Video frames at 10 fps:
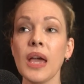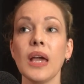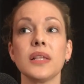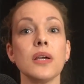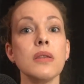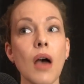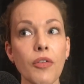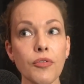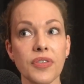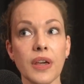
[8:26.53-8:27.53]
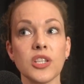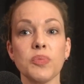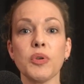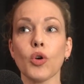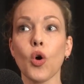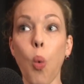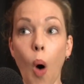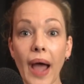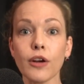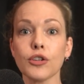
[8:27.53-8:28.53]
It's another thing to be
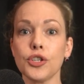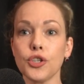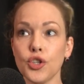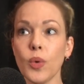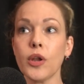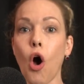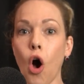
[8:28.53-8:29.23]
required to do it